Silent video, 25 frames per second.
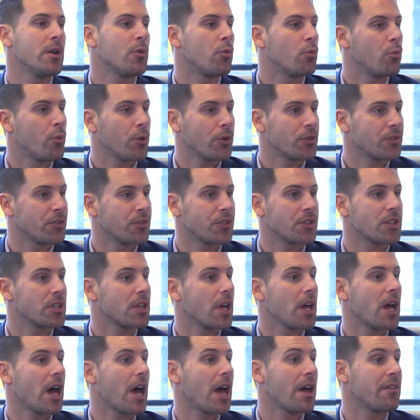wouldn't
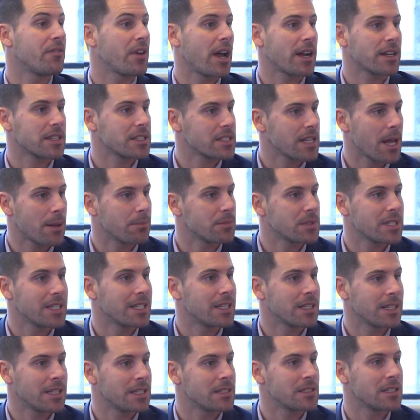have
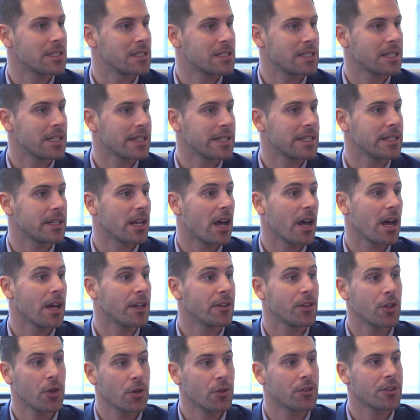accepted Liz as leader
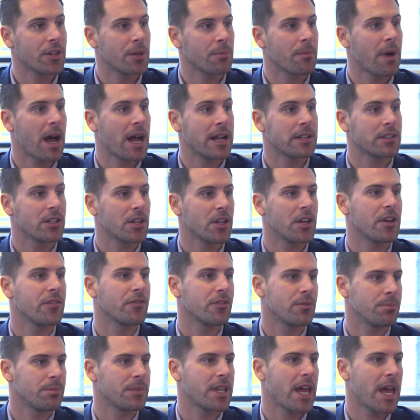and undermined her
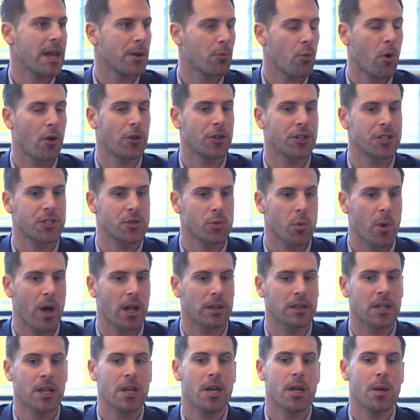from day one as
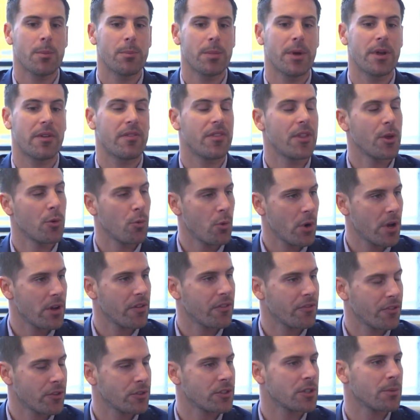well. But there were
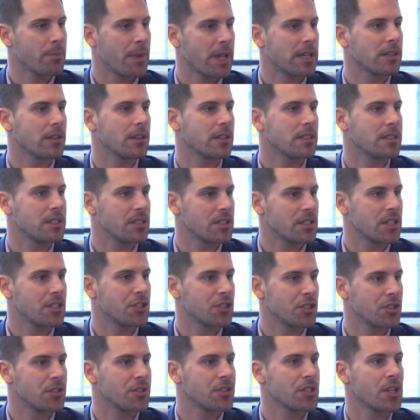fundamental
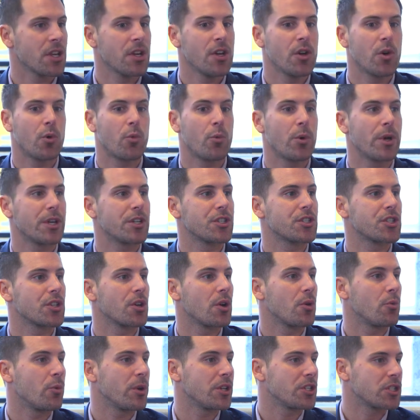decisions which
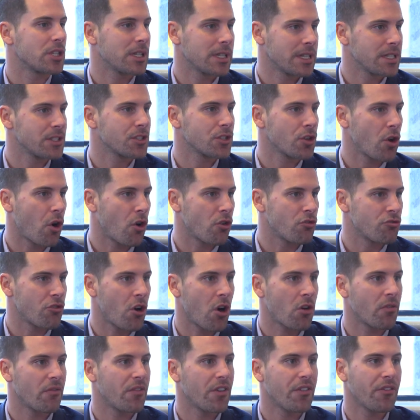Liz got
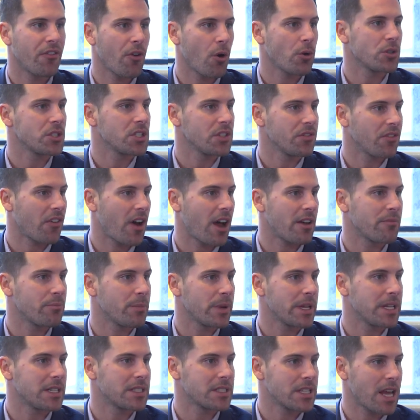wrong. The
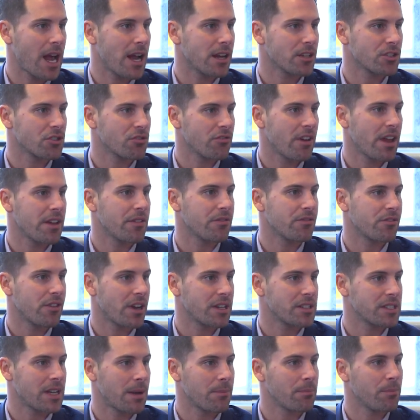45p tax rate, for
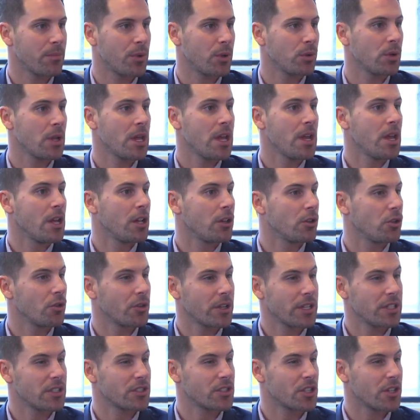example,
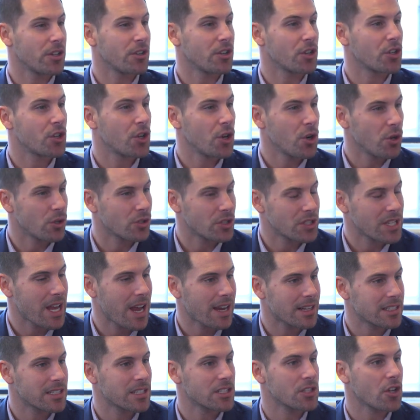looking to cut
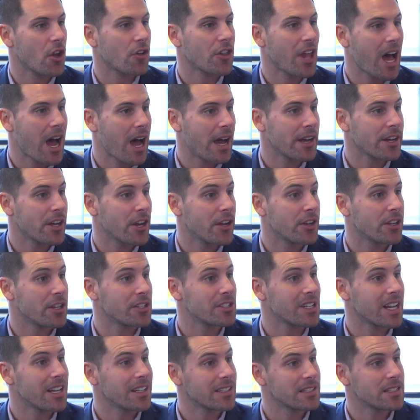taxes on high
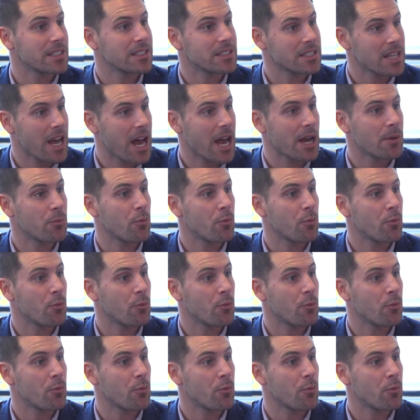earners at a time